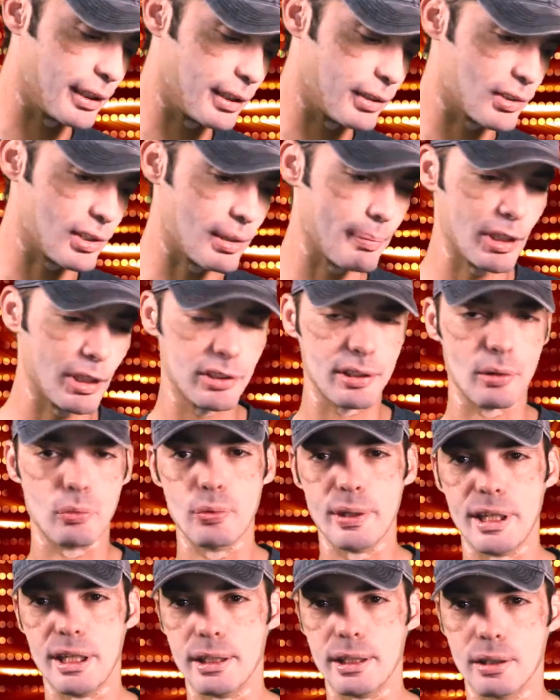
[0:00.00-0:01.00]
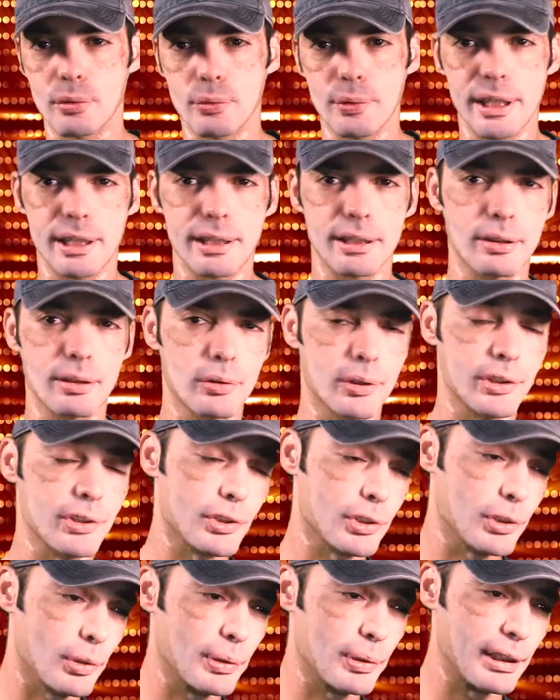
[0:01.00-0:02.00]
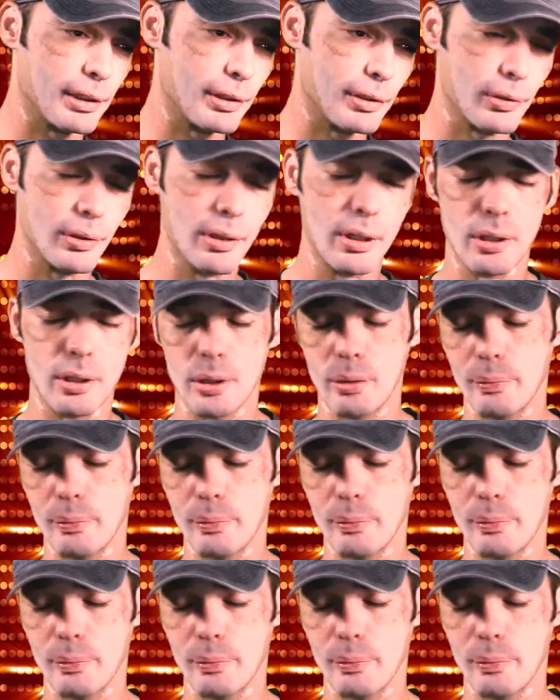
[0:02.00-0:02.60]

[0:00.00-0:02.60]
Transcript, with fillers: videos about a week, a week or so ago,